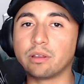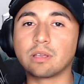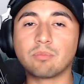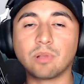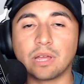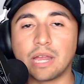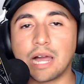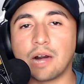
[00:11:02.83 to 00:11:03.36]
He can
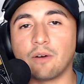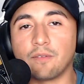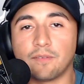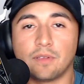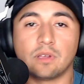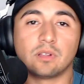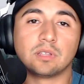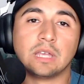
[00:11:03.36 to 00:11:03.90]
play
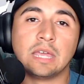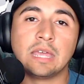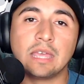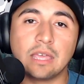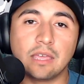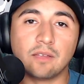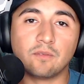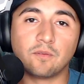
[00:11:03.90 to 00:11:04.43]
outfield,
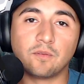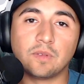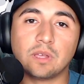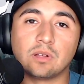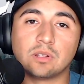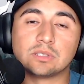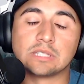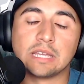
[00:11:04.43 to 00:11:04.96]

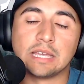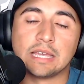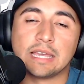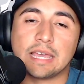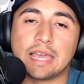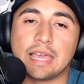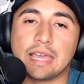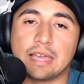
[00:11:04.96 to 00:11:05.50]
infield,
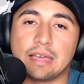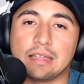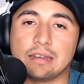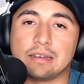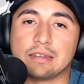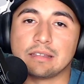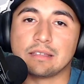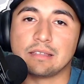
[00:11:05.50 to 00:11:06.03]

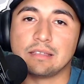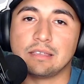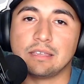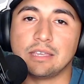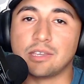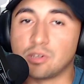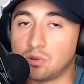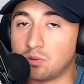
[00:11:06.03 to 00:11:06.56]
and
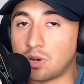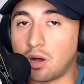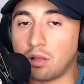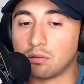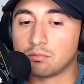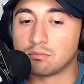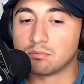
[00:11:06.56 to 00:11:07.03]
he can do it all.